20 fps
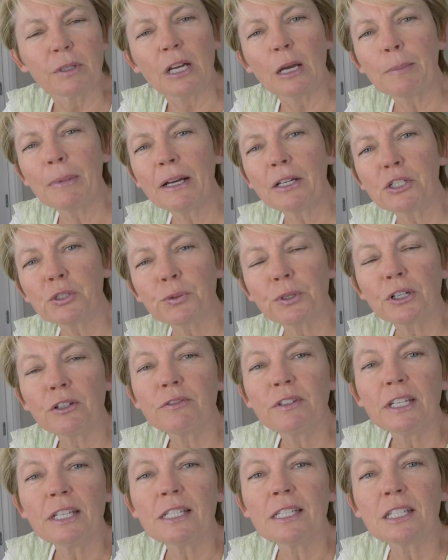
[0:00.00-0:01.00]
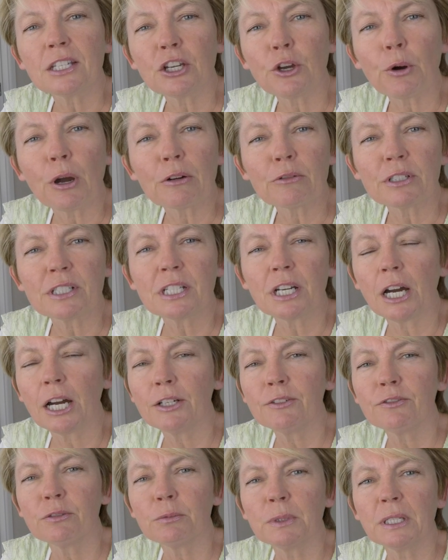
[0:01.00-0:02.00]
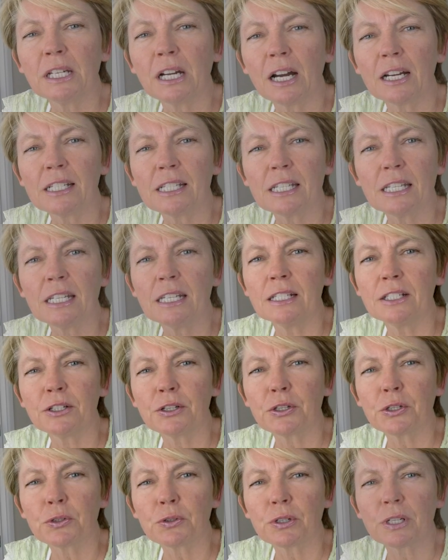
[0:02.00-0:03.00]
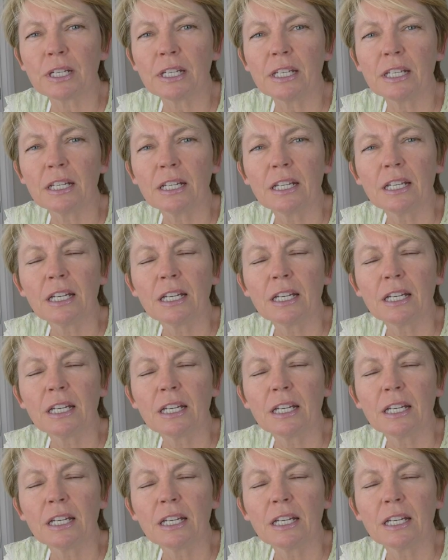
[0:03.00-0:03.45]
About 12 years ago I retired from the IT industry